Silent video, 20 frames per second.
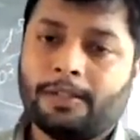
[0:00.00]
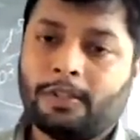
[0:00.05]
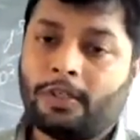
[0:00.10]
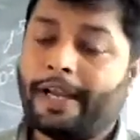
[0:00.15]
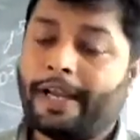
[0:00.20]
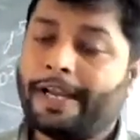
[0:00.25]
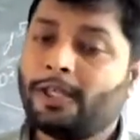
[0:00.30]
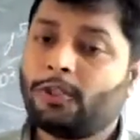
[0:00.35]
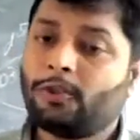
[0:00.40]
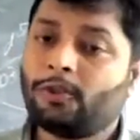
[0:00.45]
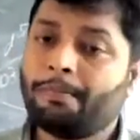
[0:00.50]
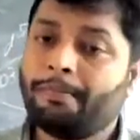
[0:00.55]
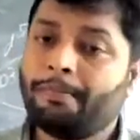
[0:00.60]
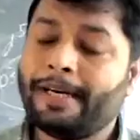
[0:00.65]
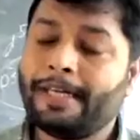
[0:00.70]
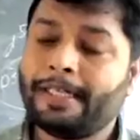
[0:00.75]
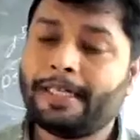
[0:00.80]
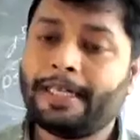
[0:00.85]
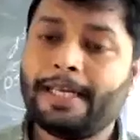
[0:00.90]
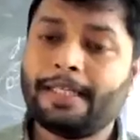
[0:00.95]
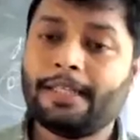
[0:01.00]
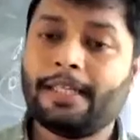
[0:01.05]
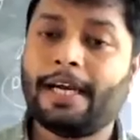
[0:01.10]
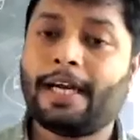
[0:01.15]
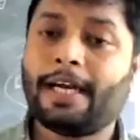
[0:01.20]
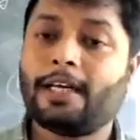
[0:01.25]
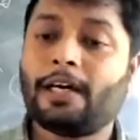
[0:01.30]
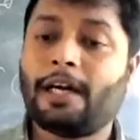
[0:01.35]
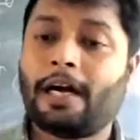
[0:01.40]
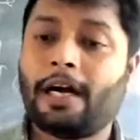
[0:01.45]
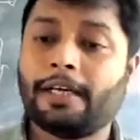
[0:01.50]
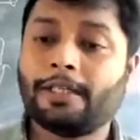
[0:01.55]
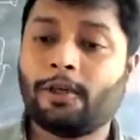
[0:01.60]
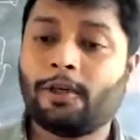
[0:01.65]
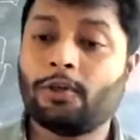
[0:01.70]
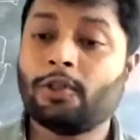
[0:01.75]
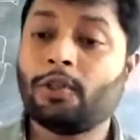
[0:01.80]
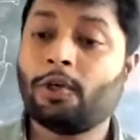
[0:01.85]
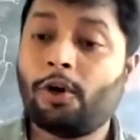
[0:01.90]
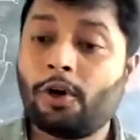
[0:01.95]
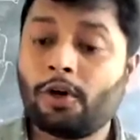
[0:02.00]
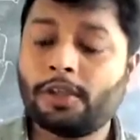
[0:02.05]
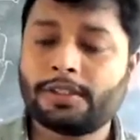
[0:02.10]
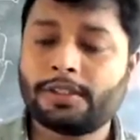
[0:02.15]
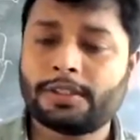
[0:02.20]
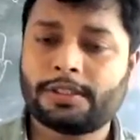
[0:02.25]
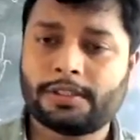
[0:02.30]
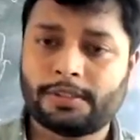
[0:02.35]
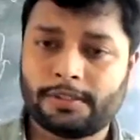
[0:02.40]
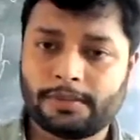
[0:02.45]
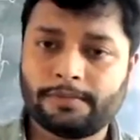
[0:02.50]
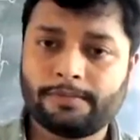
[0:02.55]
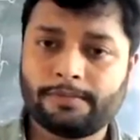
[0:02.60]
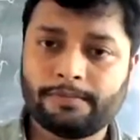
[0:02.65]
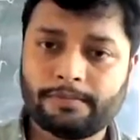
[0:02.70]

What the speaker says: Try to maintain your notes.